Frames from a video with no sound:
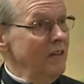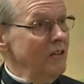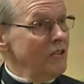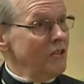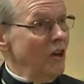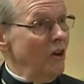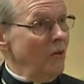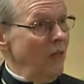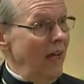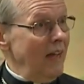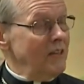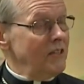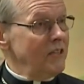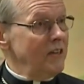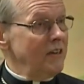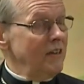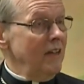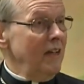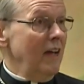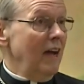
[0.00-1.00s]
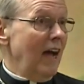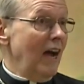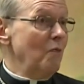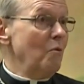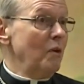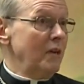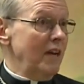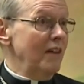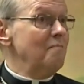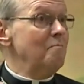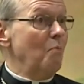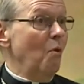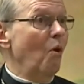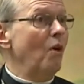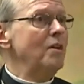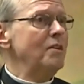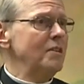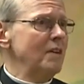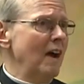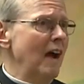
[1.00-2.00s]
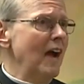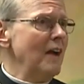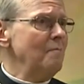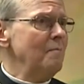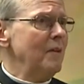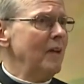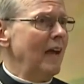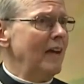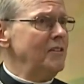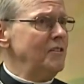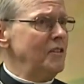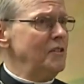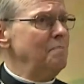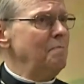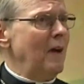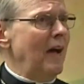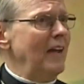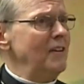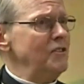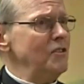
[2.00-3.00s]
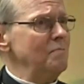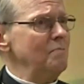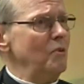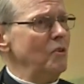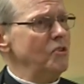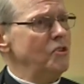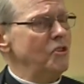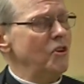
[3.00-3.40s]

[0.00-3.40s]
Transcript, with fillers: So that's it. I will give more time as is possible.